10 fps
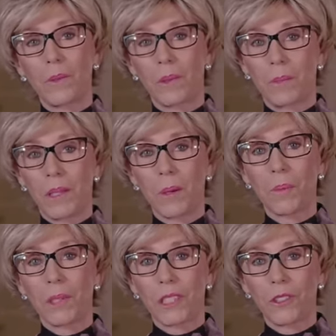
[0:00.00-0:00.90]
would be a
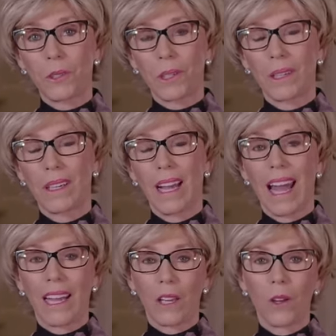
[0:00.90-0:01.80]
preacher
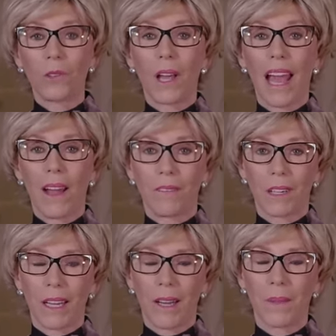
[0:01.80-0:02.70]
and go to
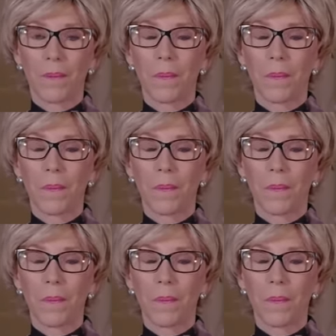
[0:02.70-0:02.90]
Africa.